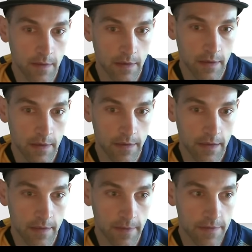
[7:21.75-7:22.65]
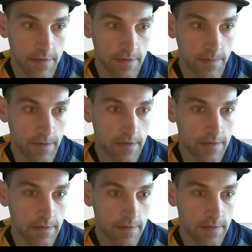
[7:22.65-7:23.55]
cutting Archaeomancer Deep
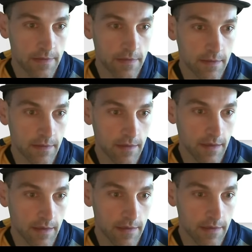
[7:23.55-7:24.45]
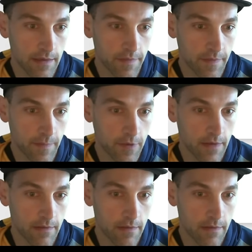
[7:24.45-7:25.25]
Analysis, and an Ephemerate.